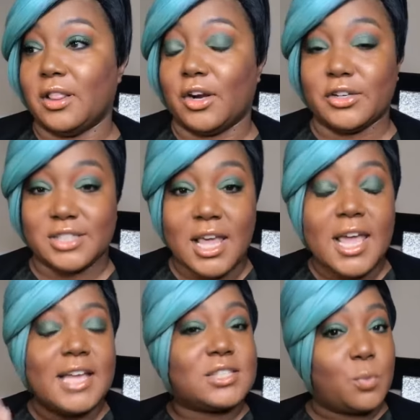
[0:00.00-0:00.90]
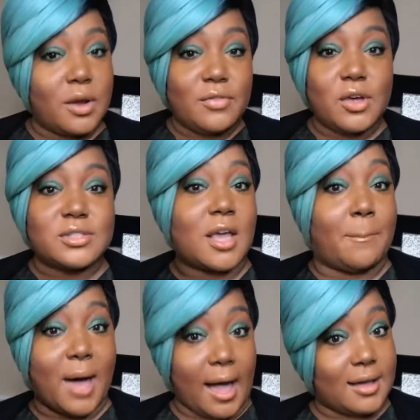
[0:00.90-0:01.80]
alerts, it's one of those
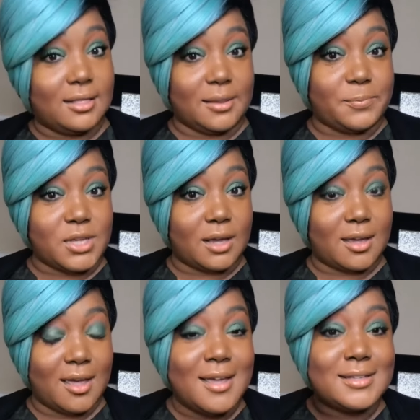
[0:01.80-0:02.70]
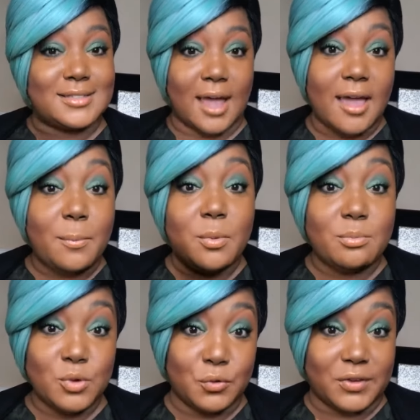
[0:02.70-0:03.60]
apocalyptic type
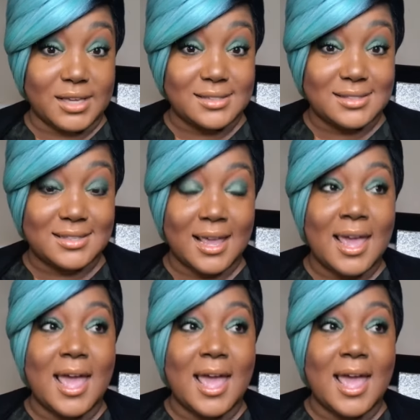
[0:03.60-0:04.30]
movies,